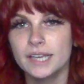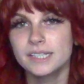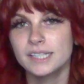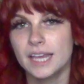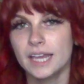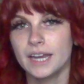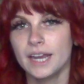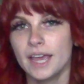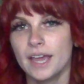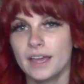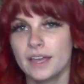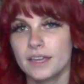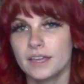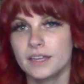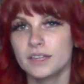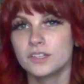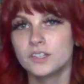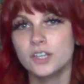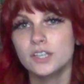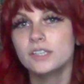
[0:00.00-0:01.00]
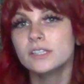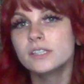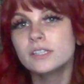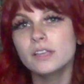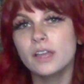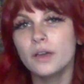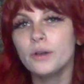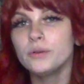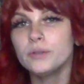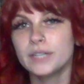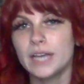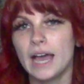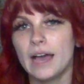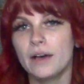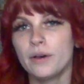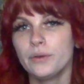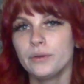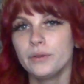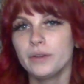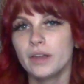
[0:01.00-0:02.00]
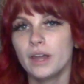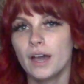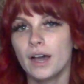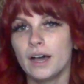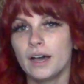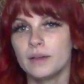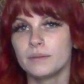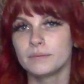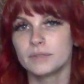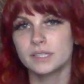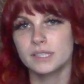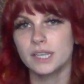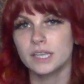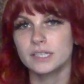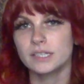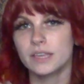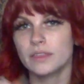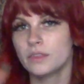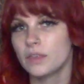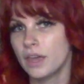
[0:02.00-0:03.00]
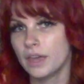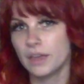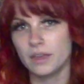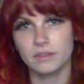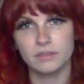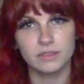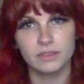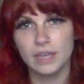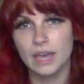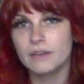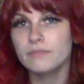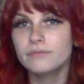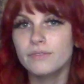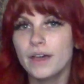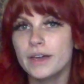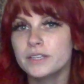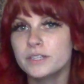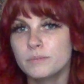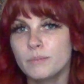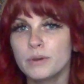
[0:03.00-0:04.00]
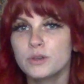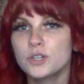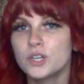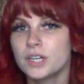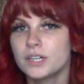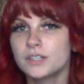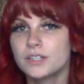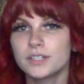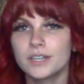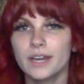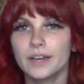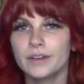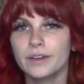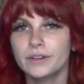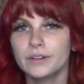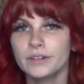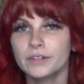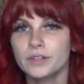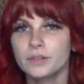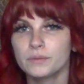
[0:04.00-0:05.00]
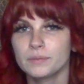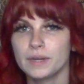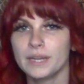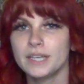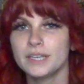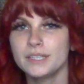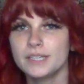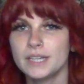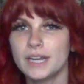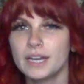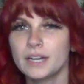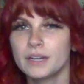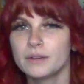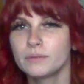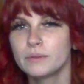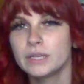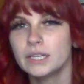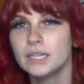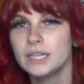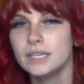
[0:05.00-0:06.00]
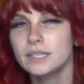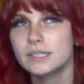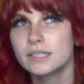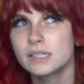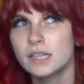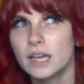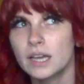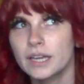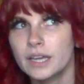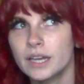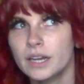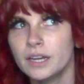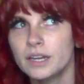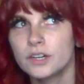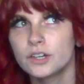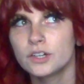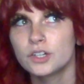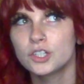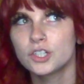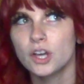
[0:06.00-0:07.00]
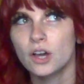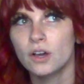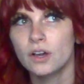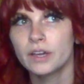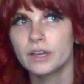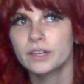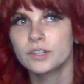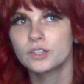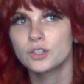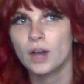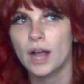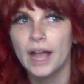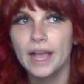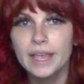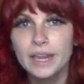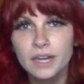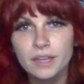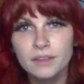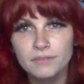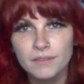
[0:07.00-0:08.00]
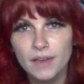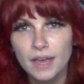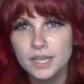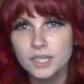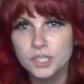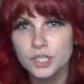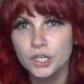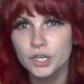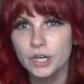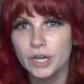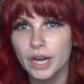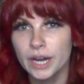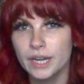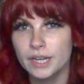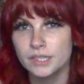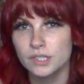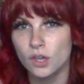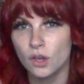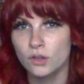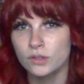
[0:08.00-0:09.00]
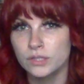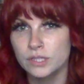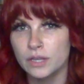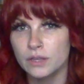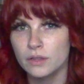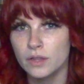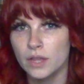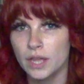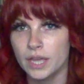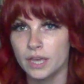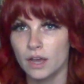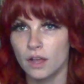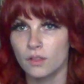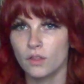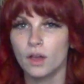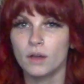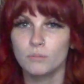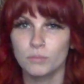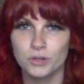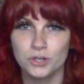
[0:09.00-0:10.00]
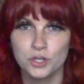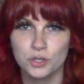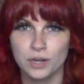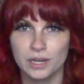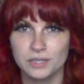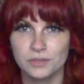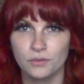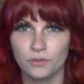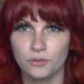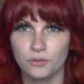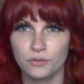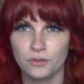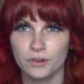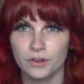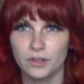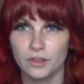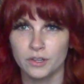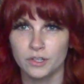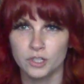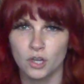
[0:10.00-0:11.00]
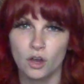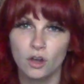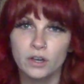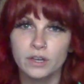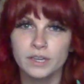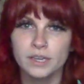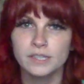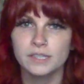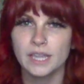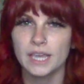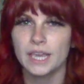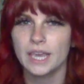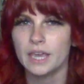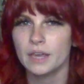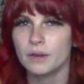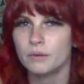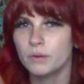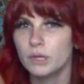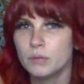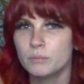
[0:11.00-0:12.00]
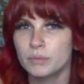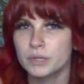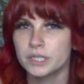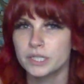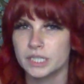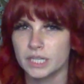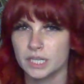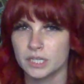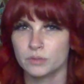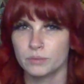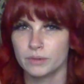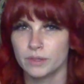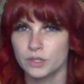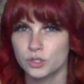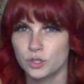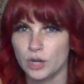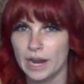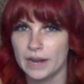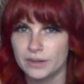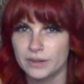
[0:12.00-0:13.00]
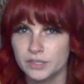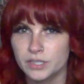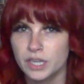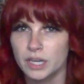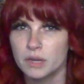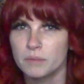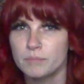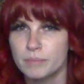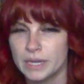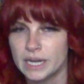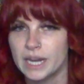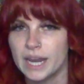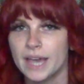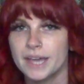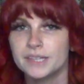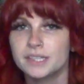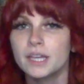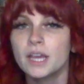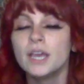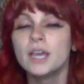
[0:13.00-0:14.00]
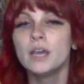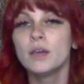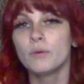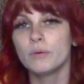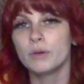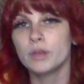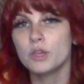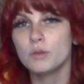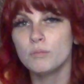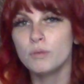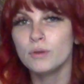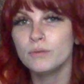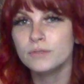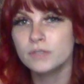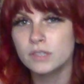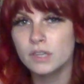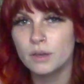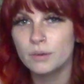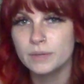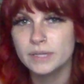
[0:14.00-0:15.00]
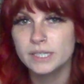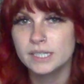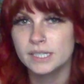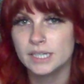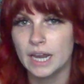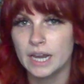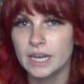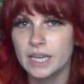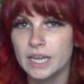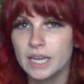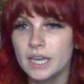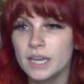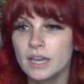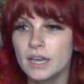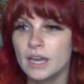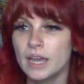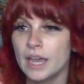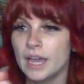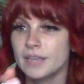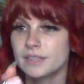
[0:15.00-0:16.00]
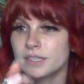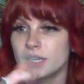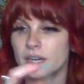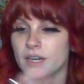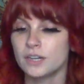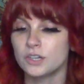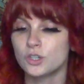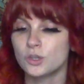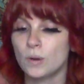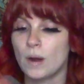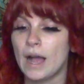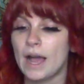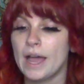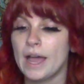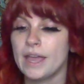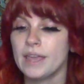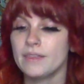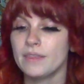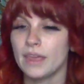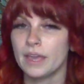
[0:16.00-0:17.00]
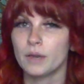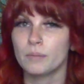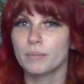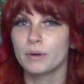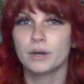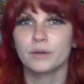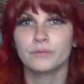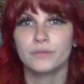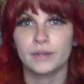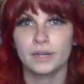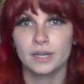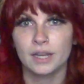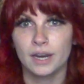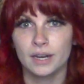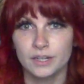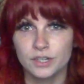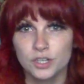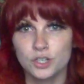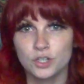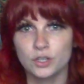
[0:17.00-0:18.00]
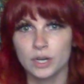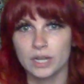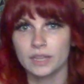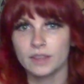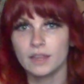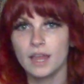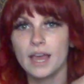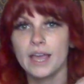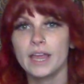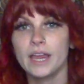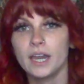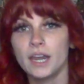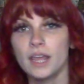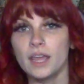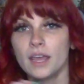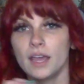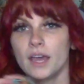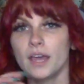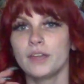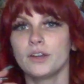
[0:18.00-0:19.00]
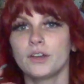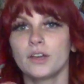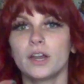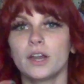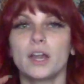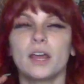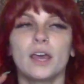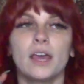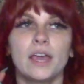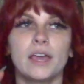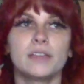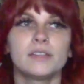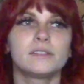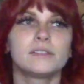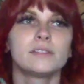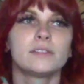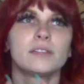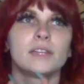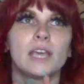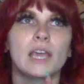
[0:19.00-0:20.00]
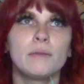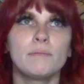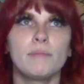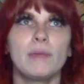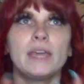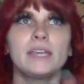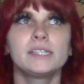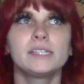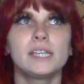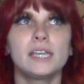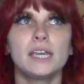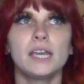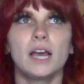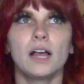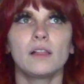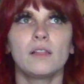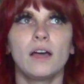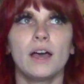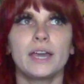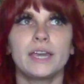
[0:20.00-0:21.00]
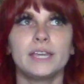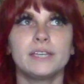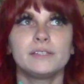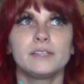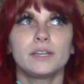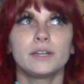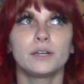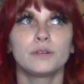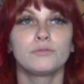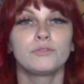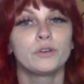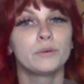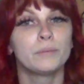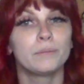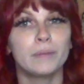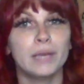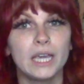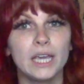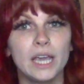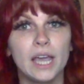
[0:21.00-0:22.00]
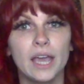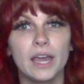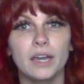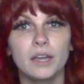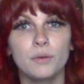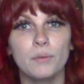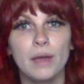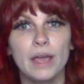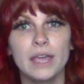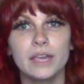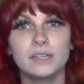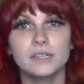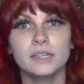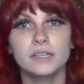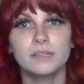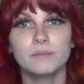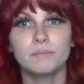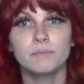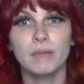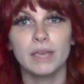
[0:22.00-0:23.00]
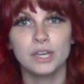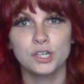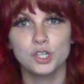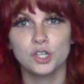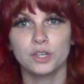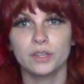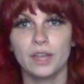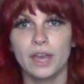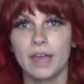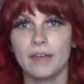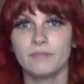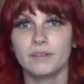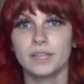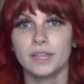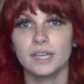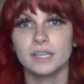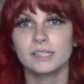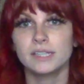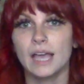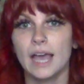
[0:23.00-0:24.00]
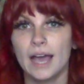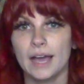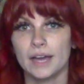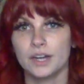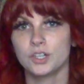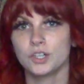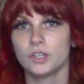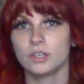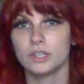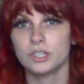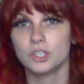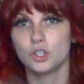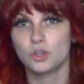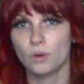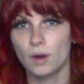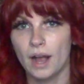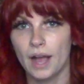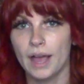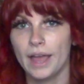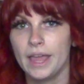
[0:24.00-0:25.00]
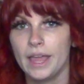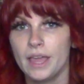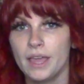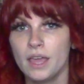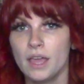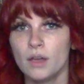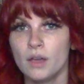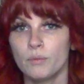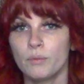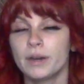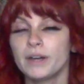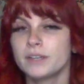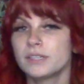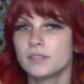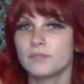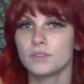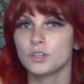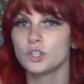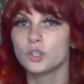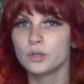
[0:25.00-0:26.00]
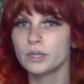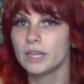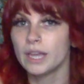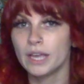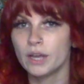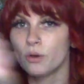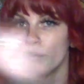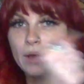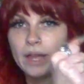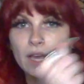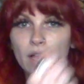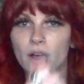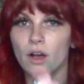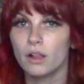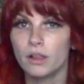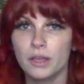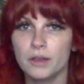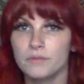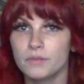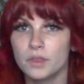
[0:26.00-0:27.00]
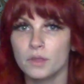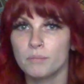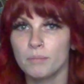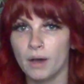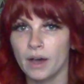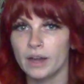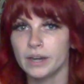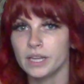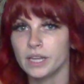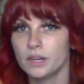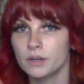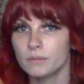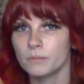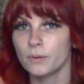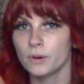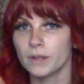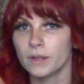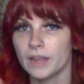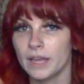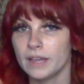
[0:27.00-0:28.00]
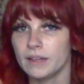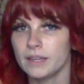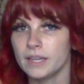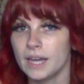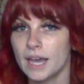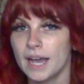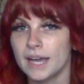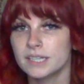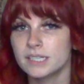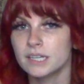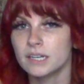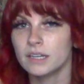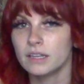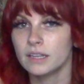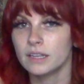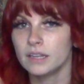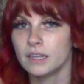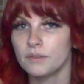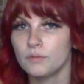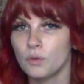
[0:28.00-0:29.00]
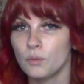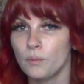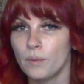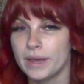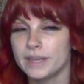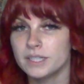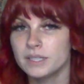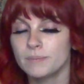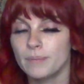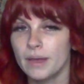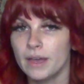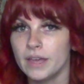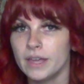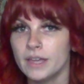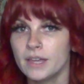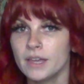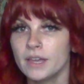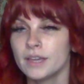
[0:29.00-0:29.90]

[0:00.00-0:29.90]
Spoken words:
I said, just slow down, because like I said, that fast motion is not good on your wrist, and it really is not getting your dog dry any faster, and it's also, like, a lot more stressful for the dog, because they can't really predict where the dryer is going to be next. When you move slow and steady, it's going to dry in, like, a perfect kind of straight line. You're going to, it makes it a lot easier for me anyway to make sure that everything's actually dry. Whereas if you're doing like quick all over the body, you're more likely to accidentally leave a wet spot.